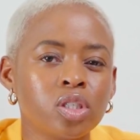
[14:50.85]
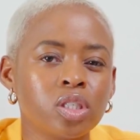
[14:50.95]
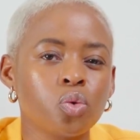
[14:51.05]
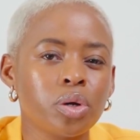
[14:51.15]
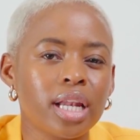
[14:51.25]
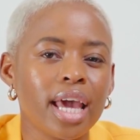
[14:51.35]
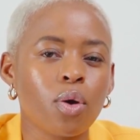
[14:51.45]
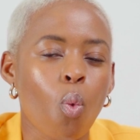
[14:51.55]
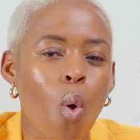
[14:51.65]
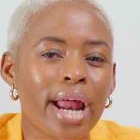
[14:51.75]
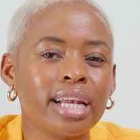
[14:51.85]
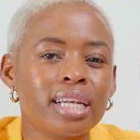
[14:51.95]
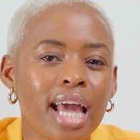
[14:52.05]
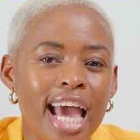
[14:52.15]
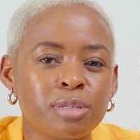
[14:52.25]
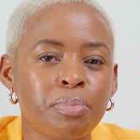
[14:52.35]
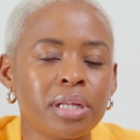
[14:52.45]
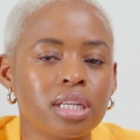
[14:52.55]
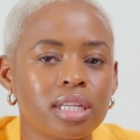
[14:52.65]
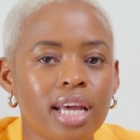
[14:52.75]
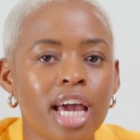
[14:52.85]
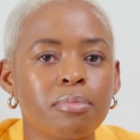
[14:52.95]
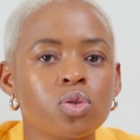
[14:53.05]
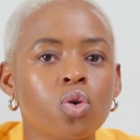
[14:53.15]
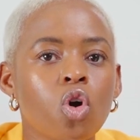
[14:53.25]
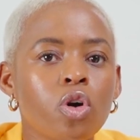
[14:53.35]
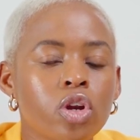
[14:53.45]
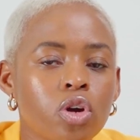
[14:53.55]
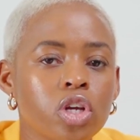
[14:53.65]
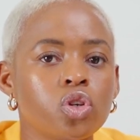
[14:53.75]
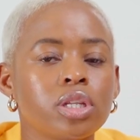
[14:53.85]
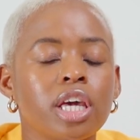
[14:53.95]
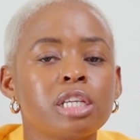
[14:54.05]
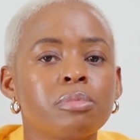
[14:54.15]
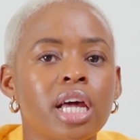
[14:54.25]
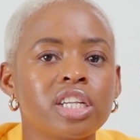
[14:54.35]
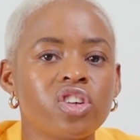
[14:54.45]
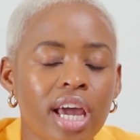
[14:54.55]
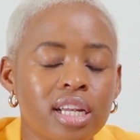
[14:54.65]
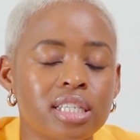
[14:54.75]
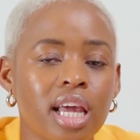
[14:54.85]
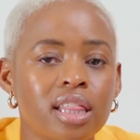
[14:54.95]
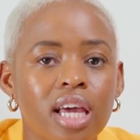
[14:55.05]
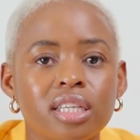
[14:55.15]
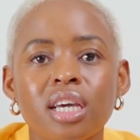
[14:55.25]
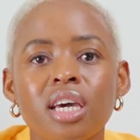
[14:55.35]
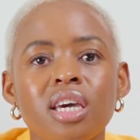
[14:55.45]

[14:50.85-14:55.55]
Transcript: do it like one aspect at a time. So go and look at your engagement, try understand that.